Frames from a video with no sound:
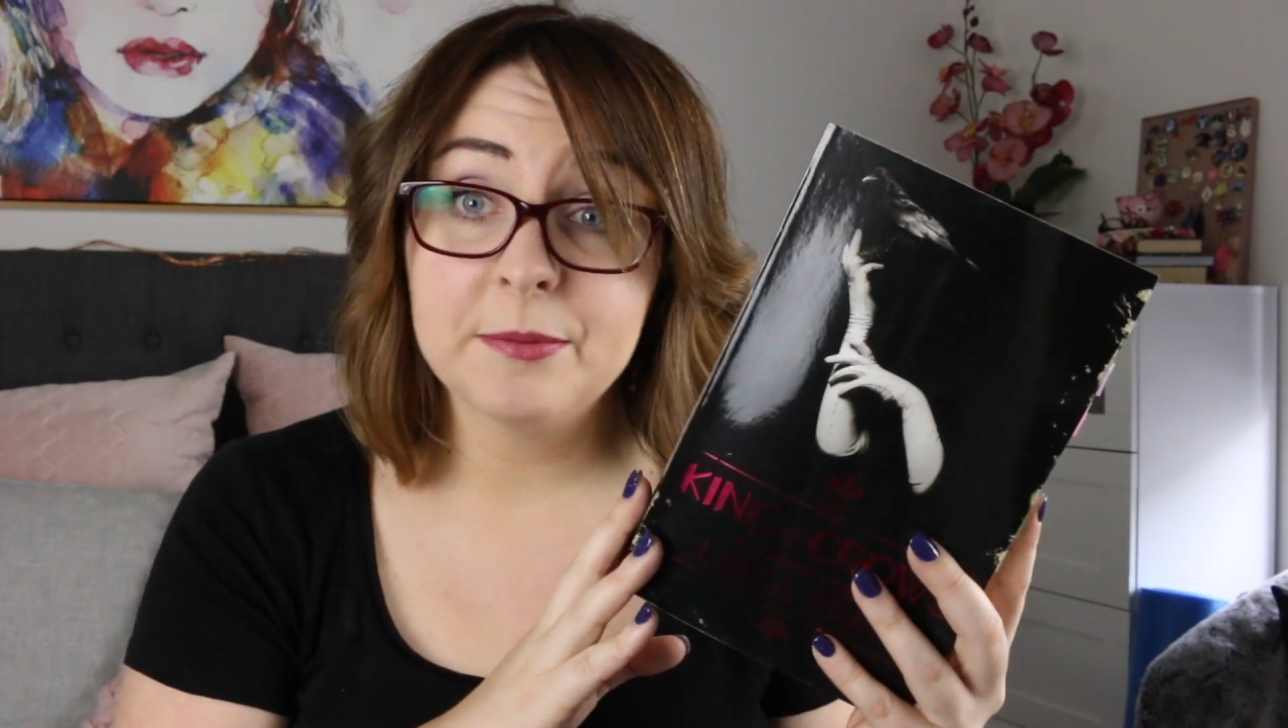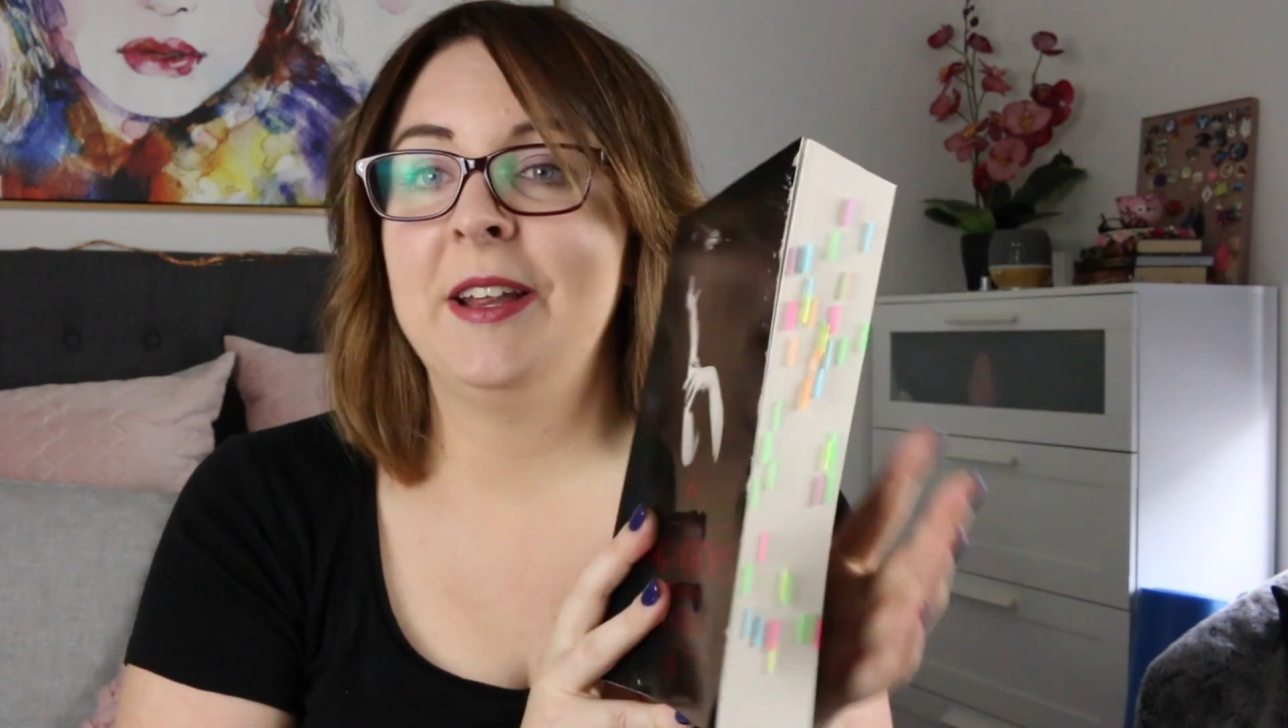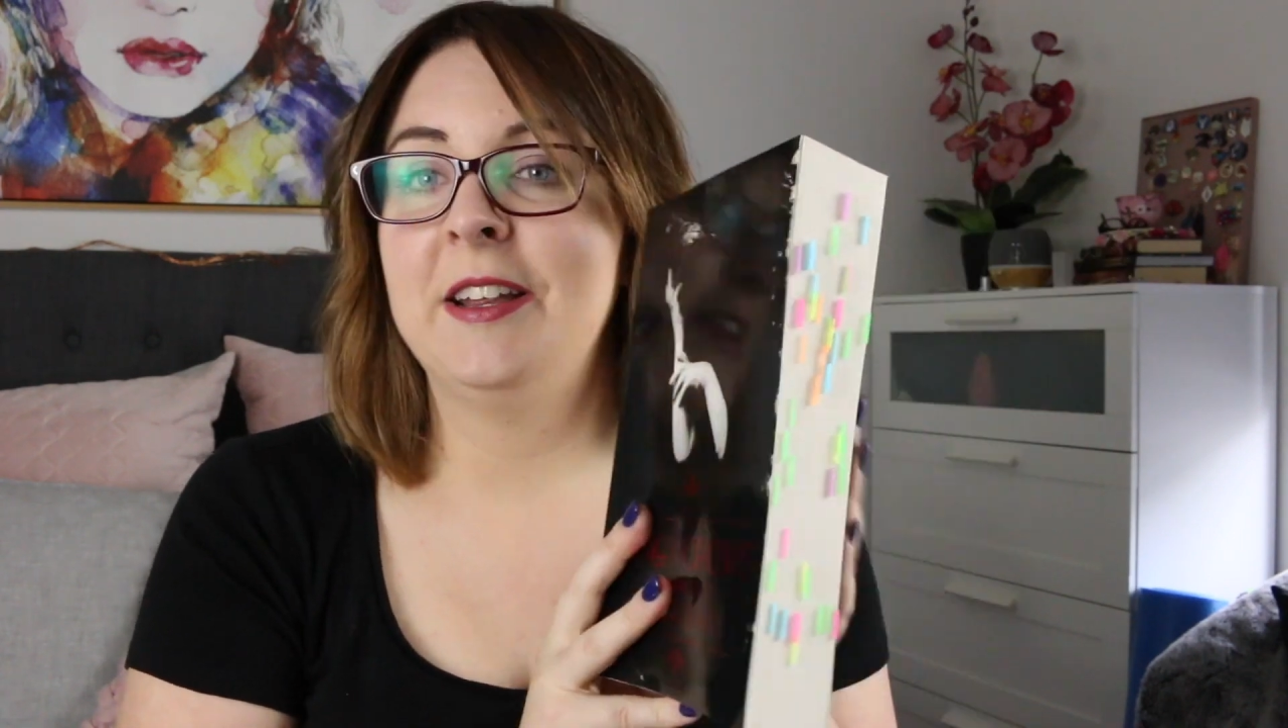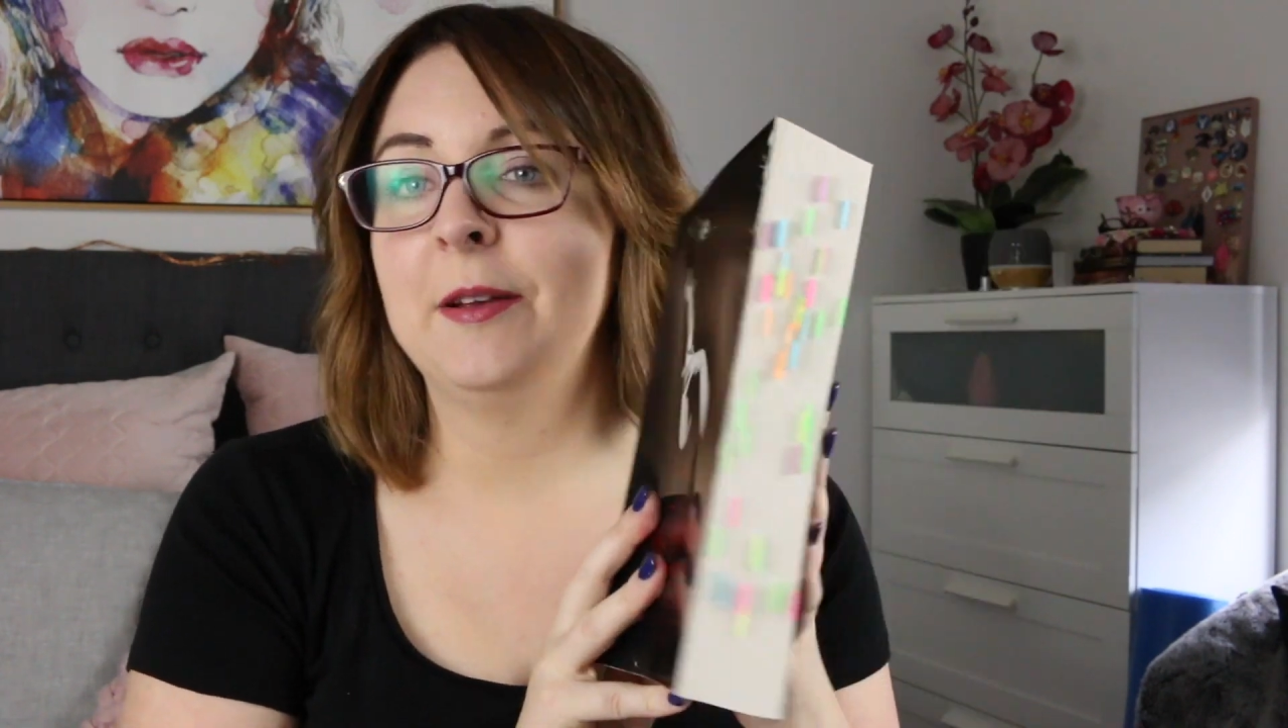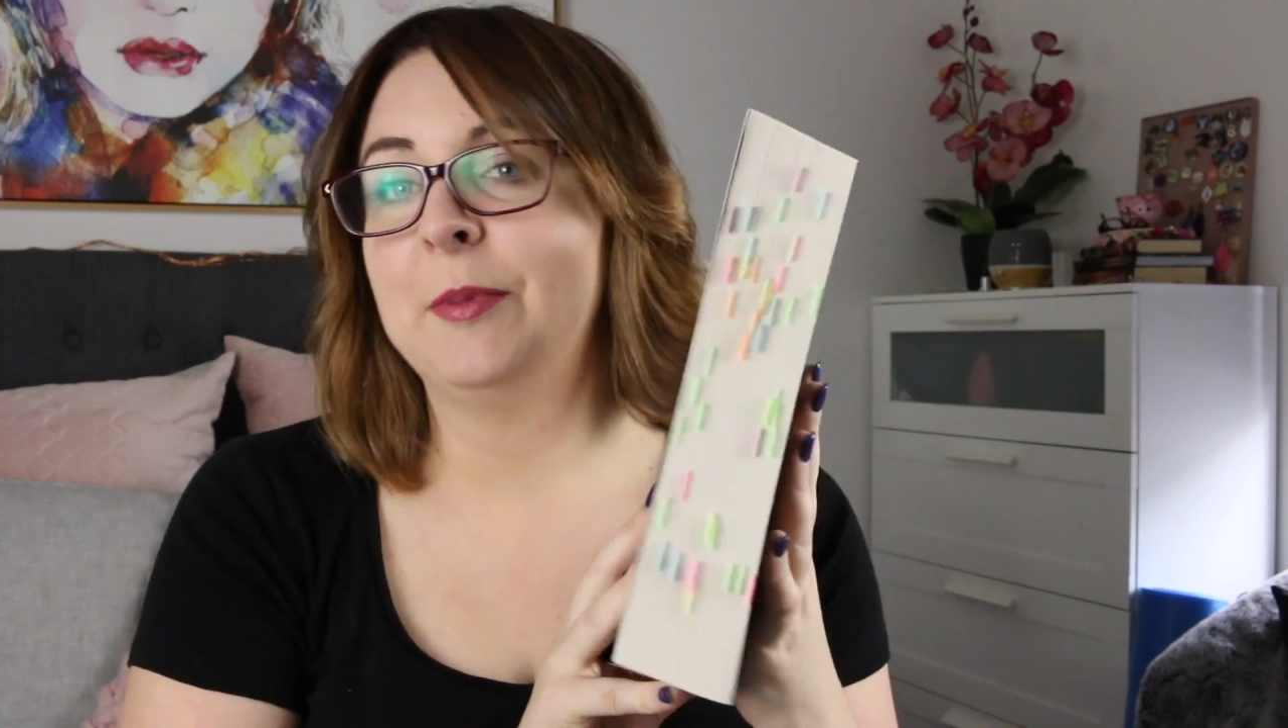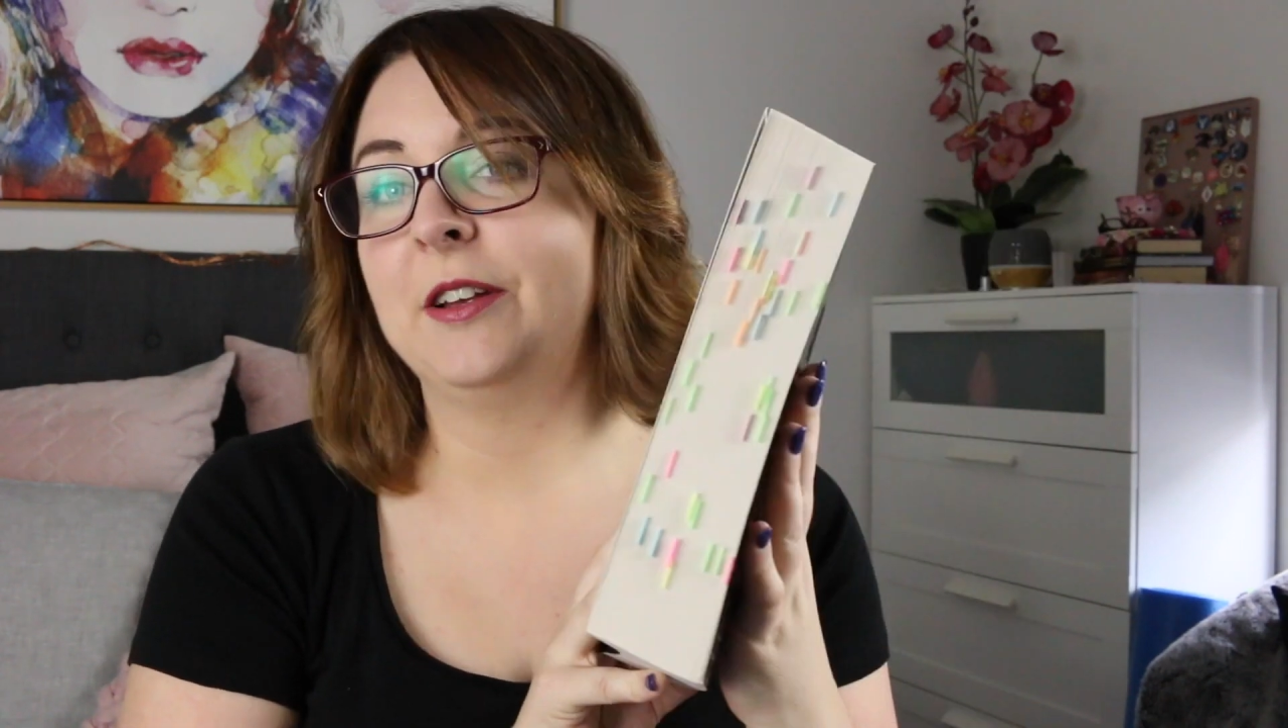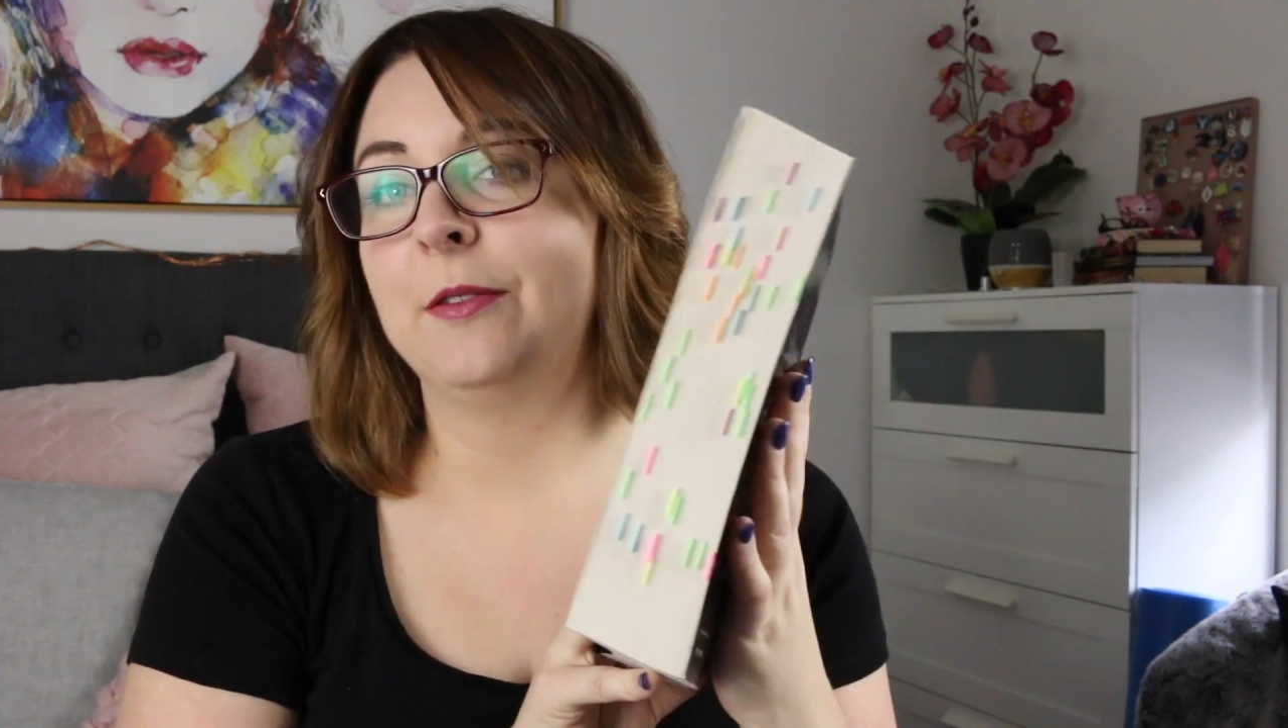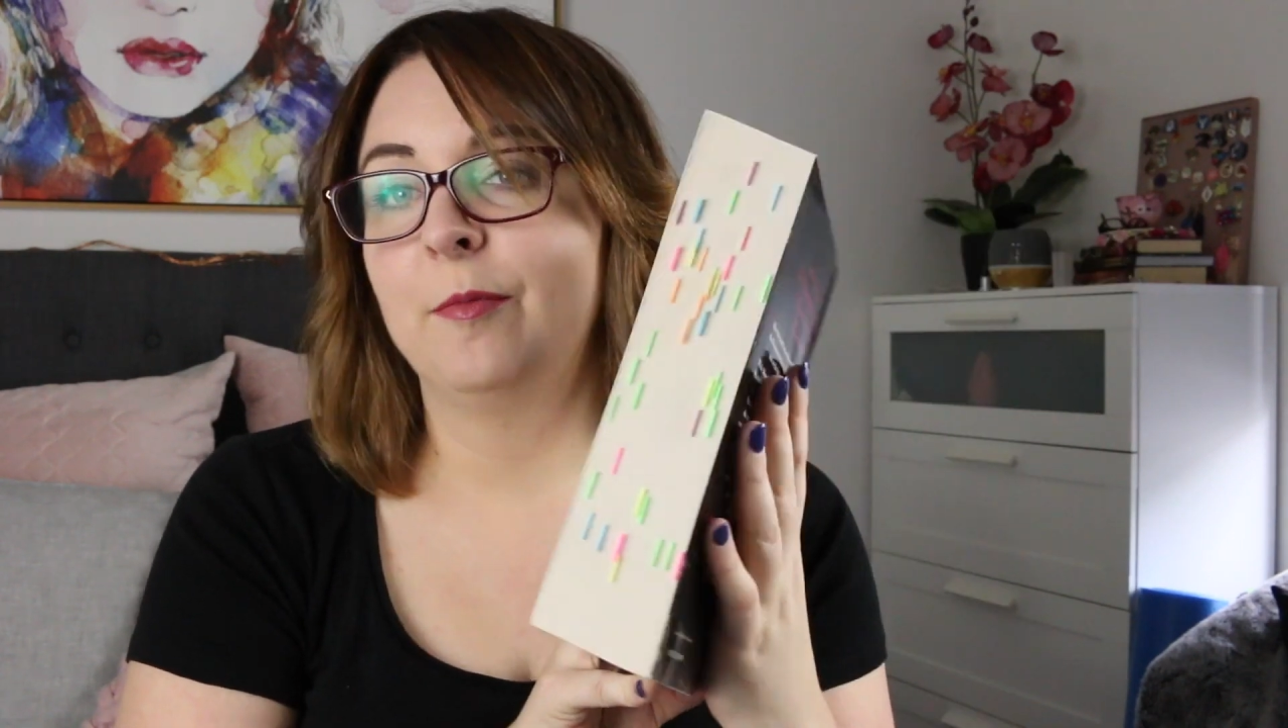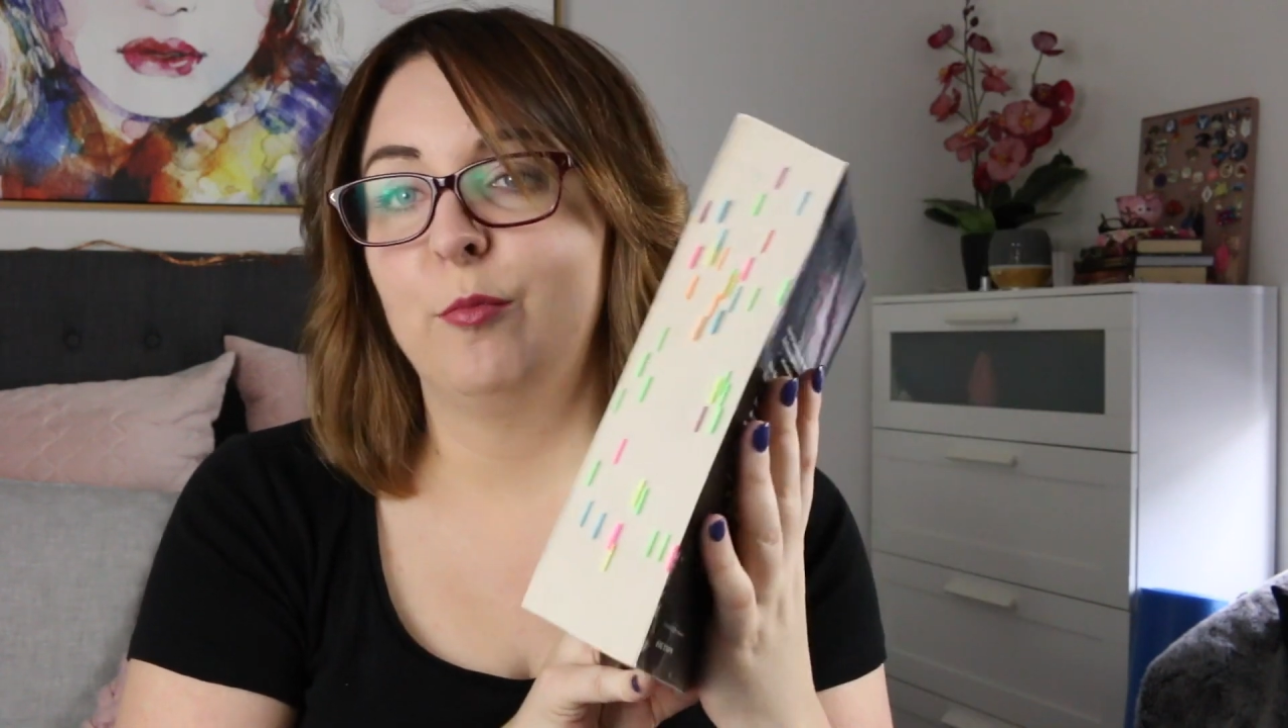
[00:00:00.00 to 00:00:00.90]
Being a big